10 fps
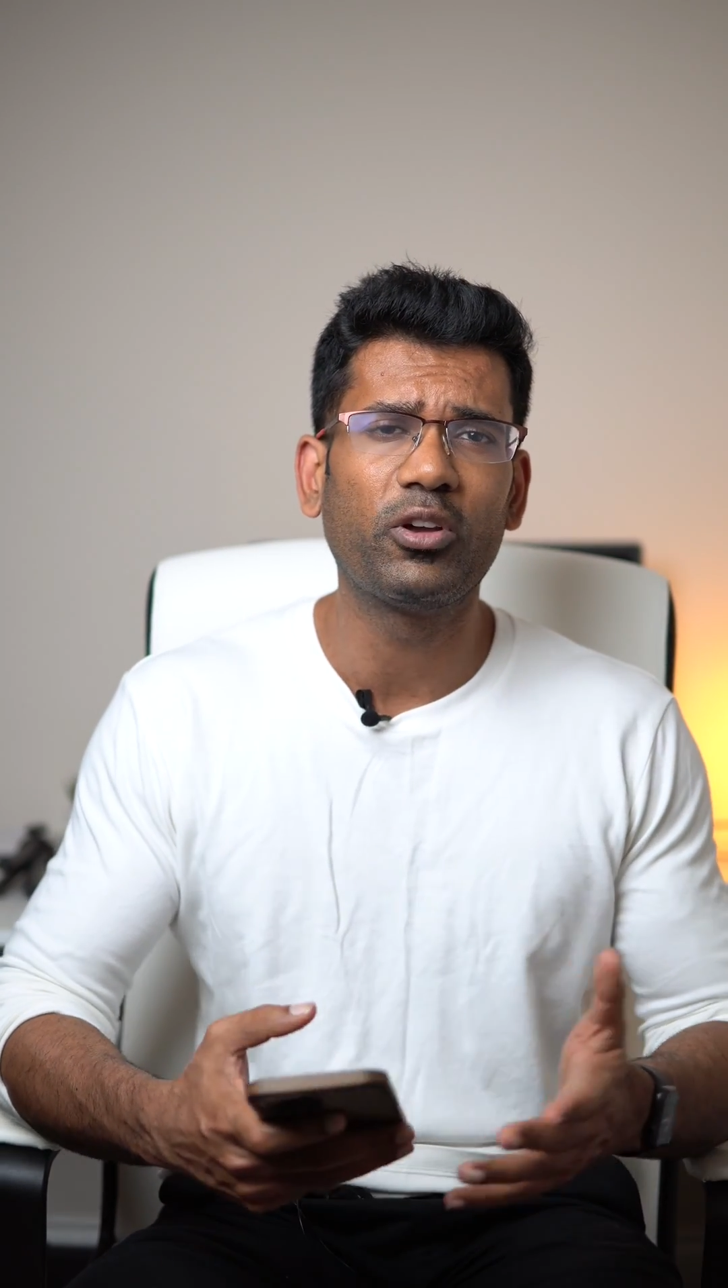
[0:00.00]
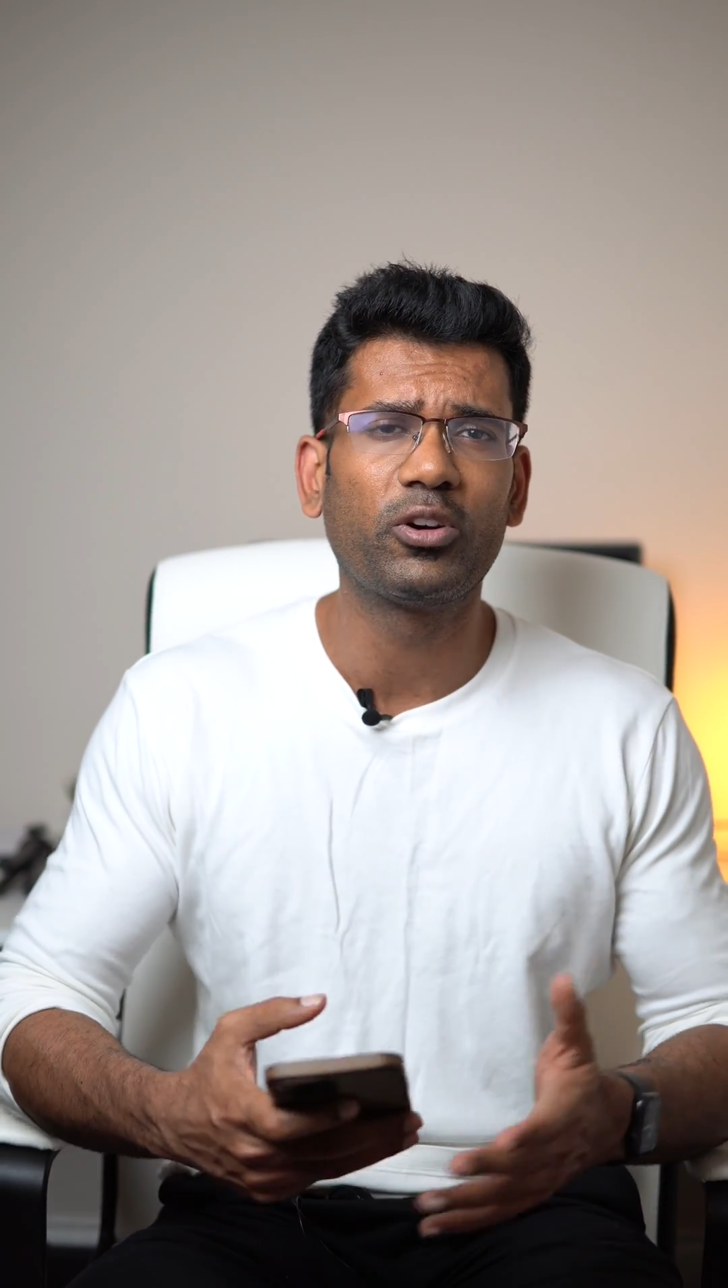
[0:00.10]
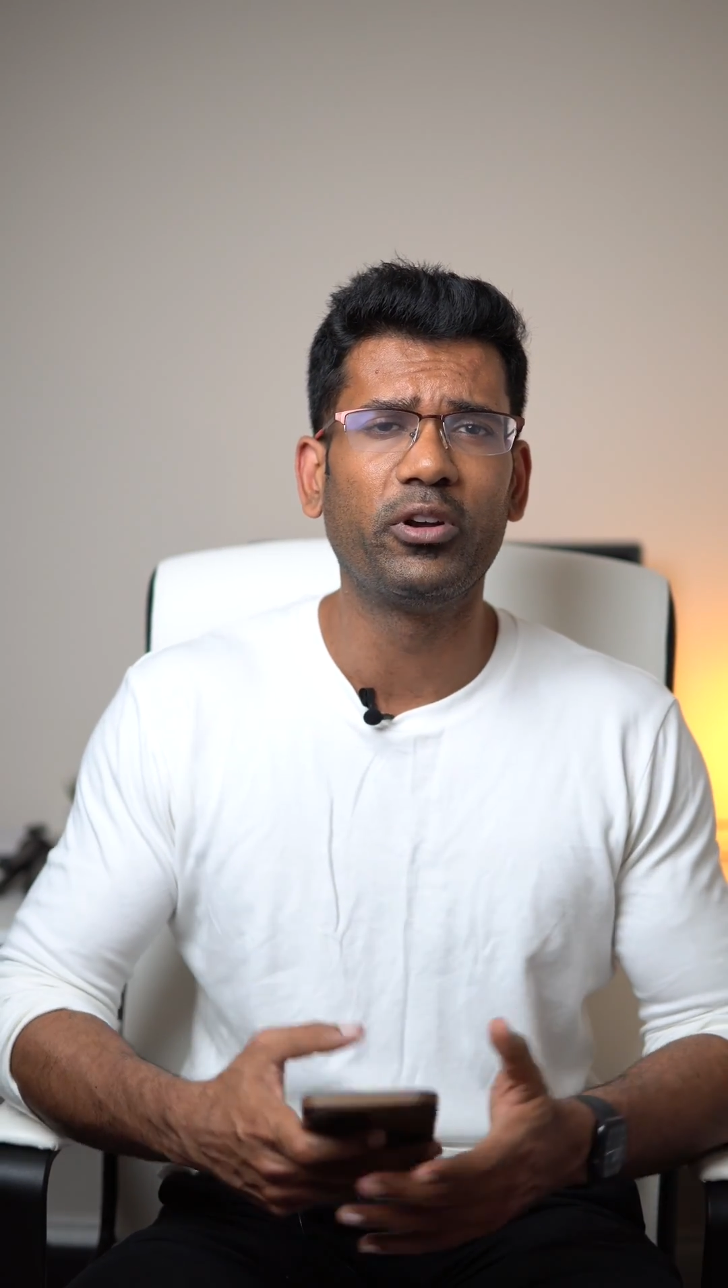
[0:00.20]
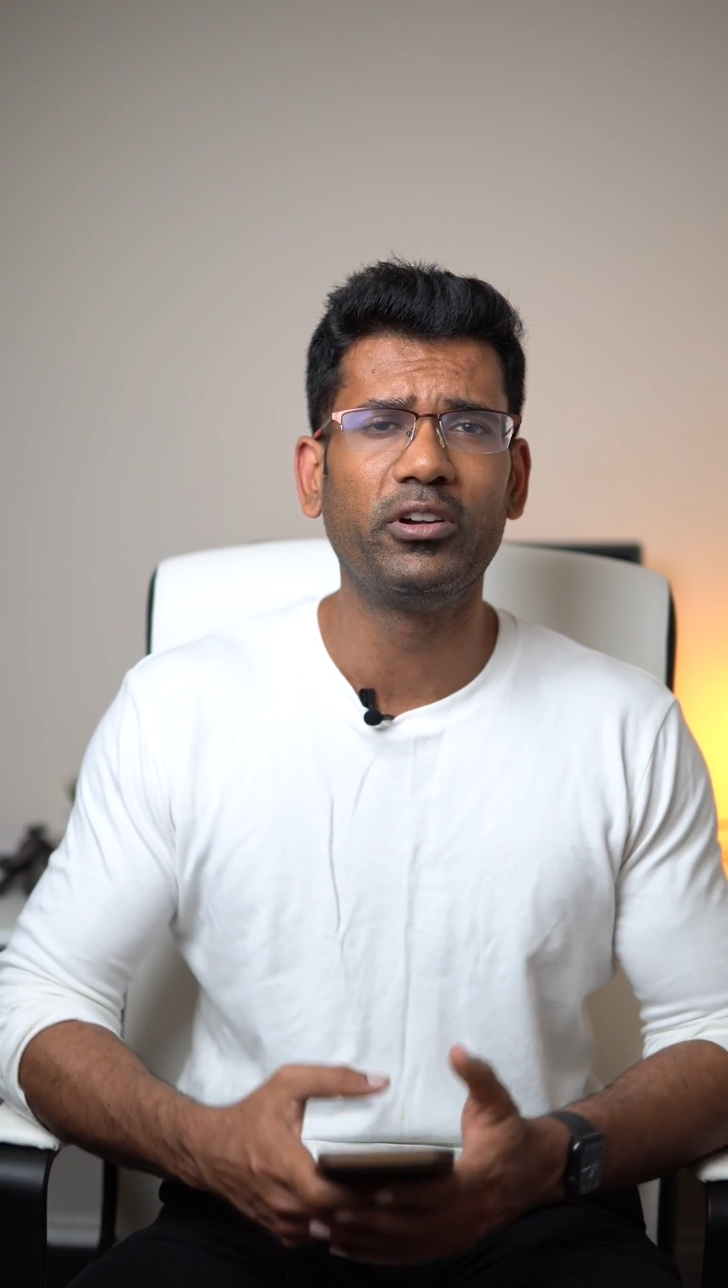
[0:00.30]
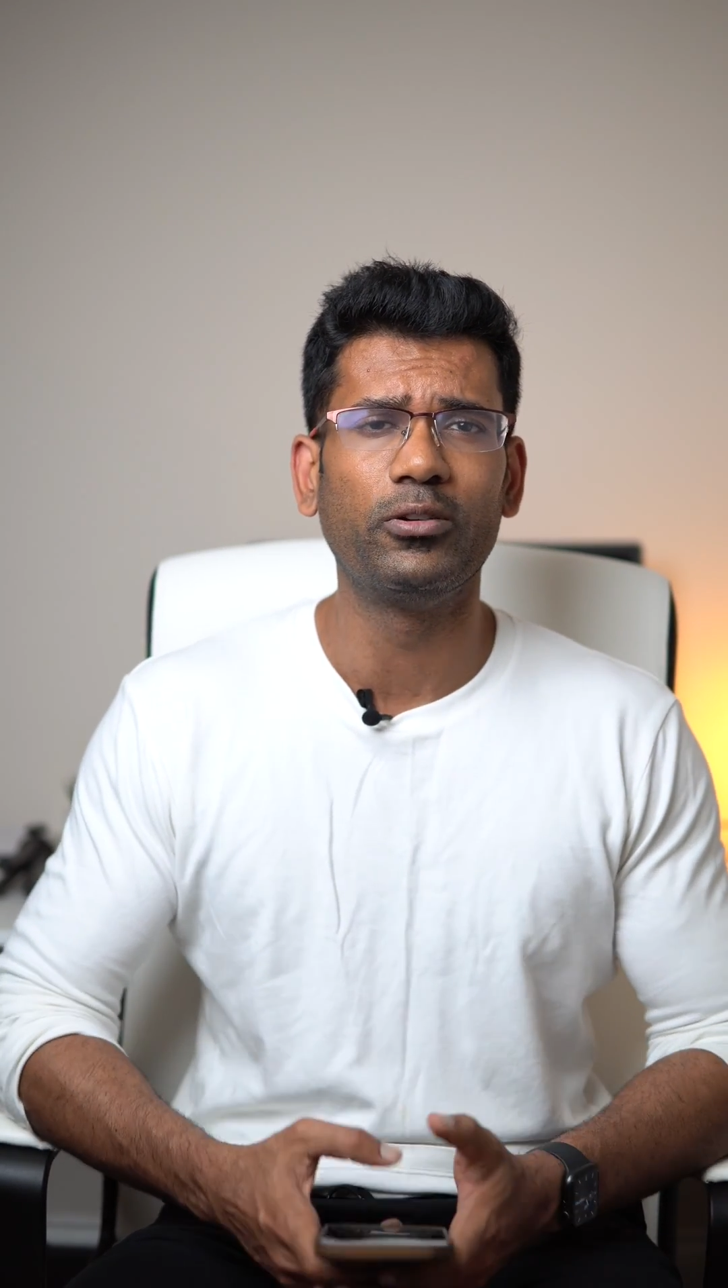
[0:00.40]

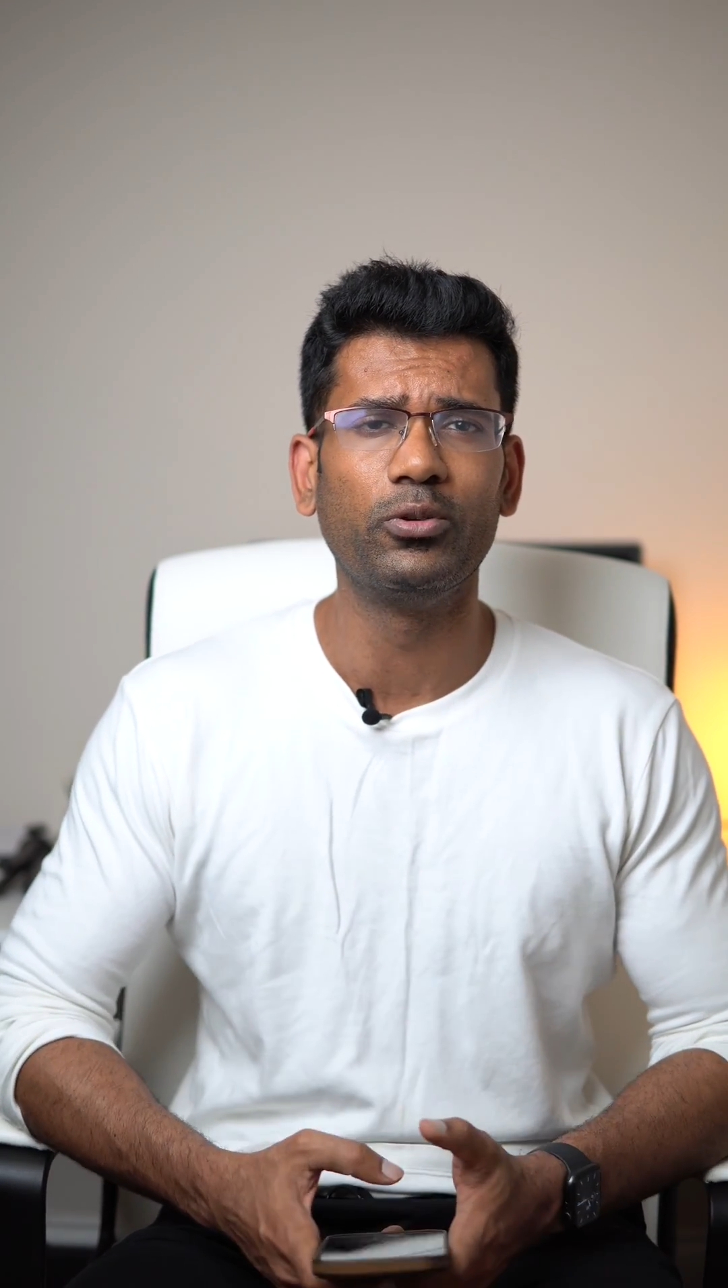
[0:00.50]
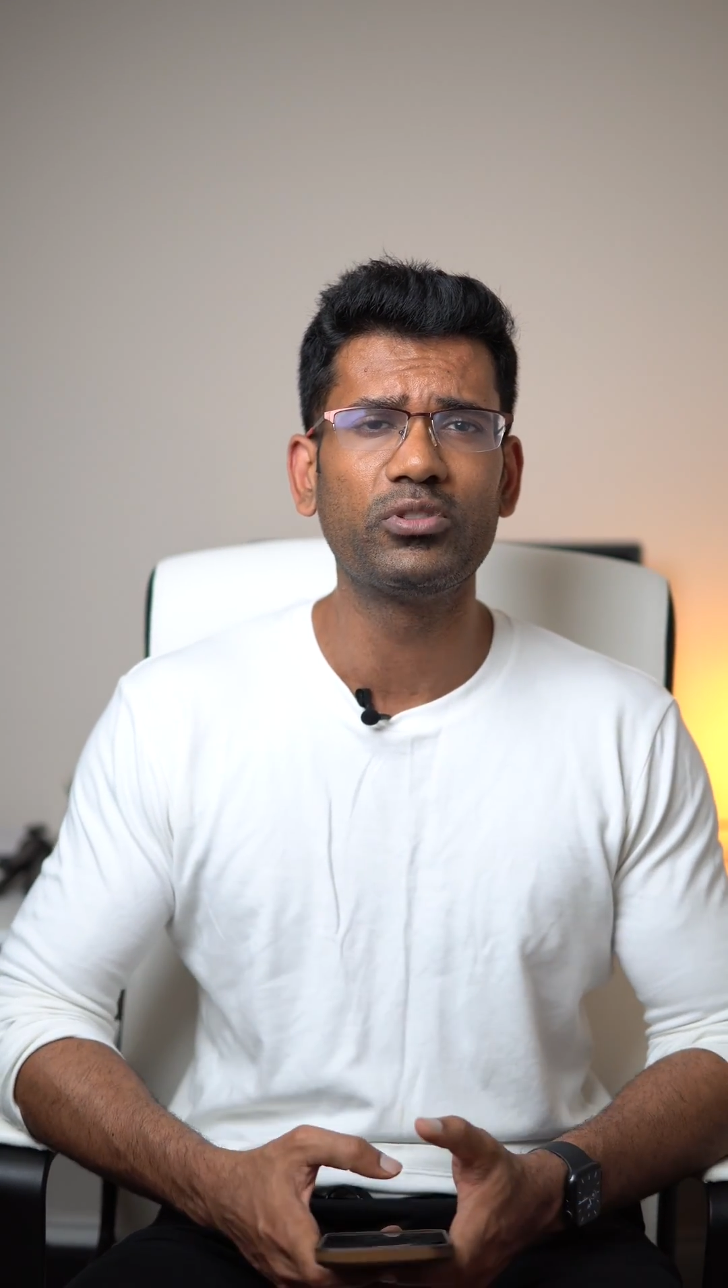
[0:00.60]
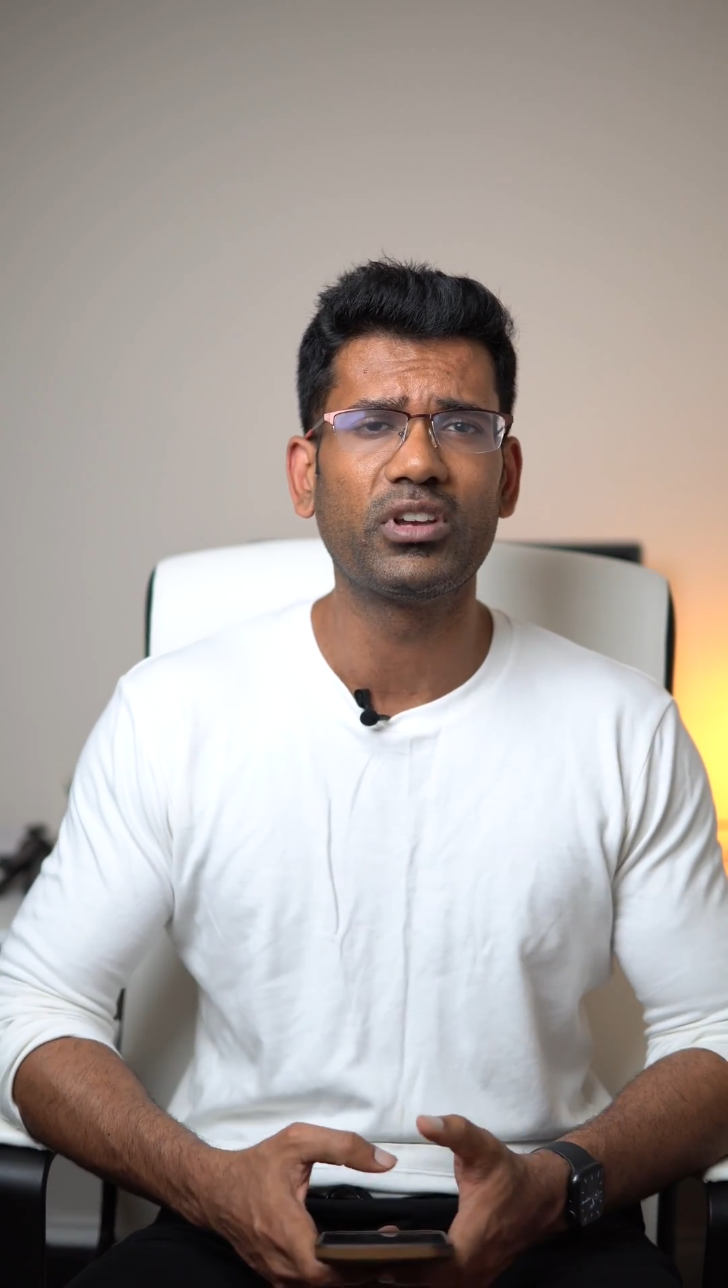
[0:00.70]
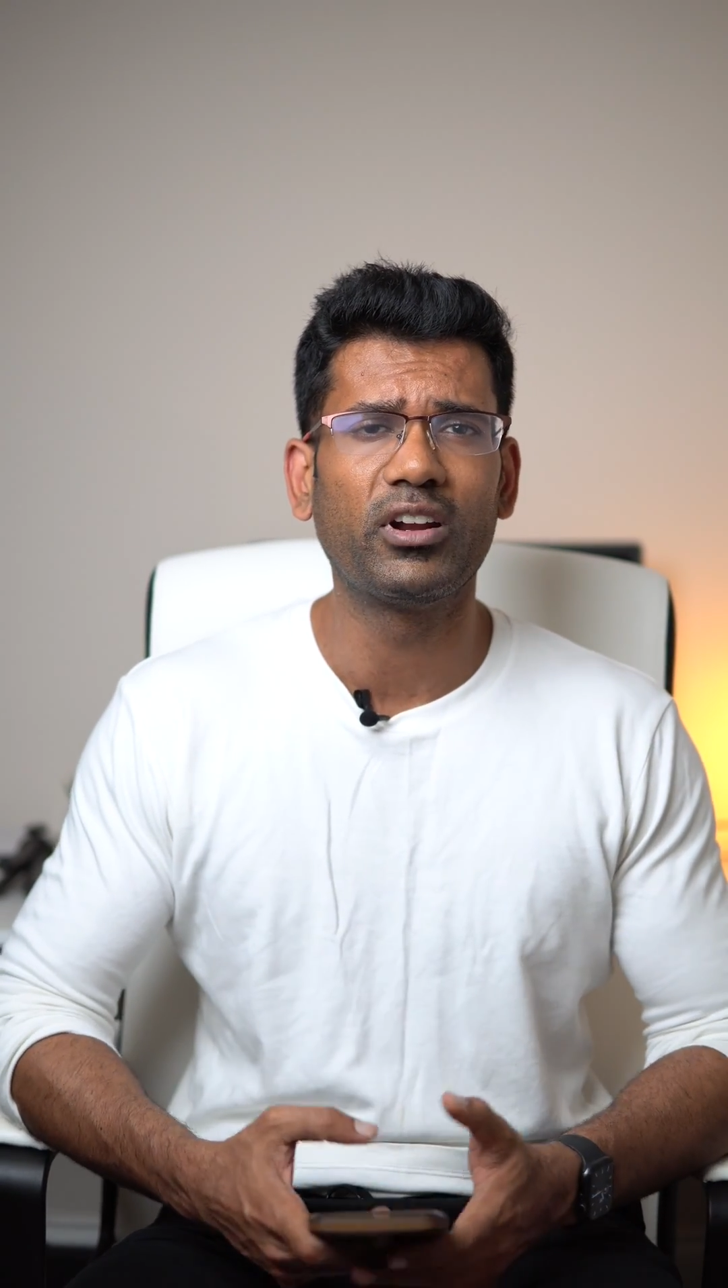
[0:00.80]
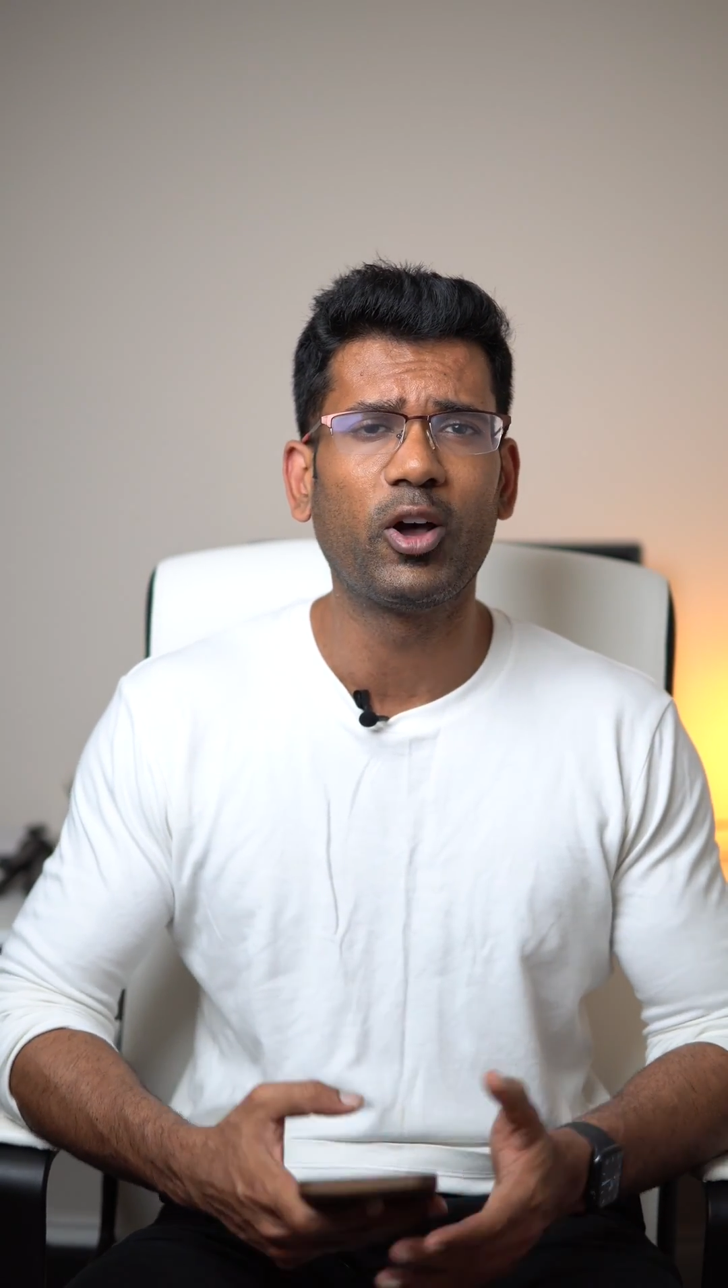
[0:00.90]
are going to lose and